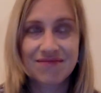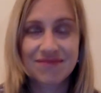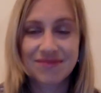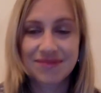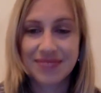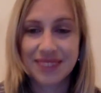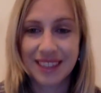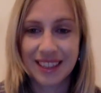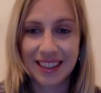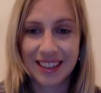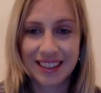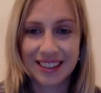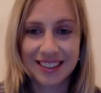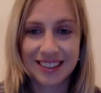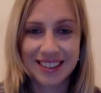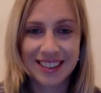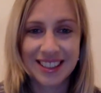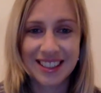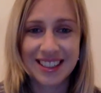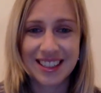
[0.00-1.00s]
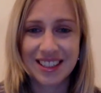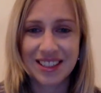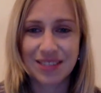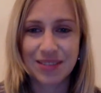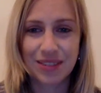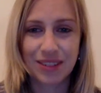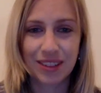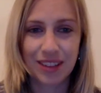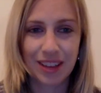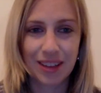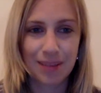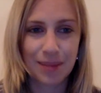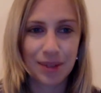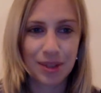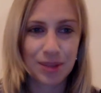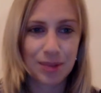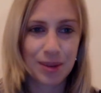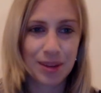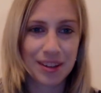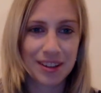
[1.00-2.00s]
yeah, it doesn't really get
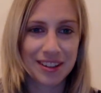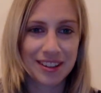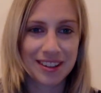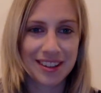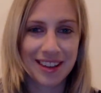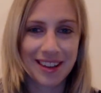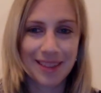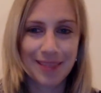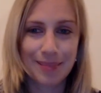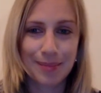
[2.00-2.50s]
much better than that,